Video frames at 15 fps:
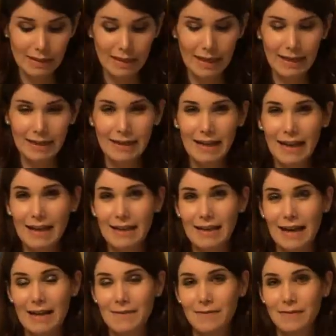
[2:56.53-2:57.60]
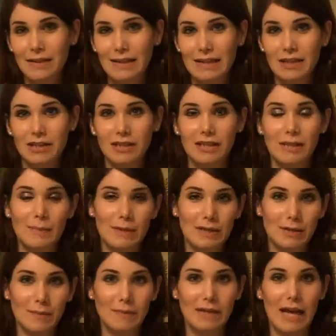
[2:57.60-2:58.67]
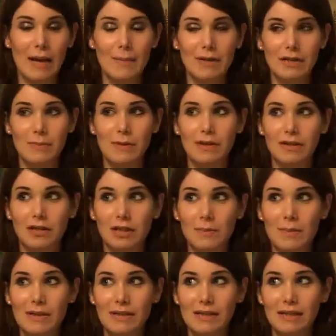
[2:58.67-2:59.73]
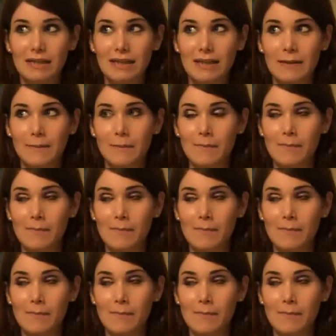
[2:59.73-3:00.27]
And again, I feel like she did me some damage because she basically